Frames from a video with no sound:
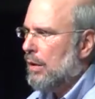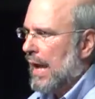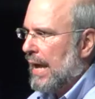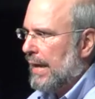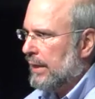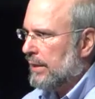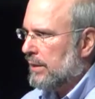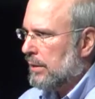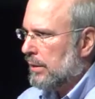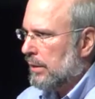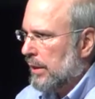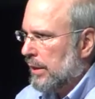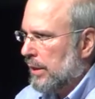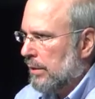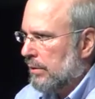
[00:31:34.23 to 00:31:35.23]
and it's
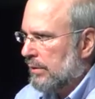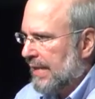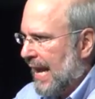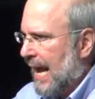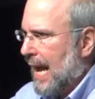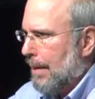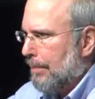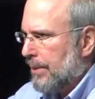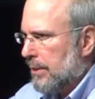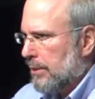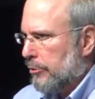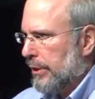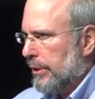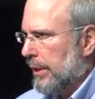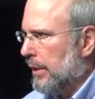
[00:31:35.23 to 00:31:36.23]
the
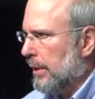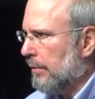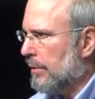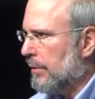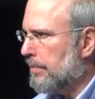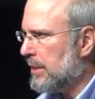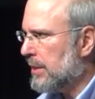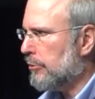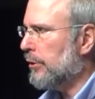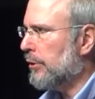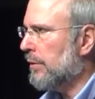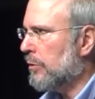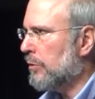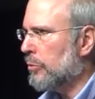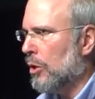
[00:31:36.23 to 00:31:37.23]
tapestry of the mystery
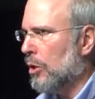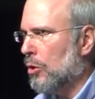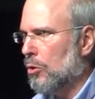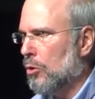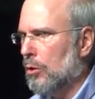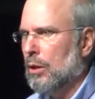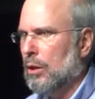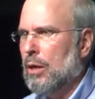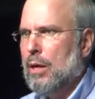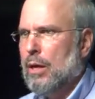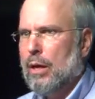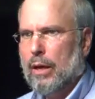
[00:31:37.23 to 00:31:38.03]
of the role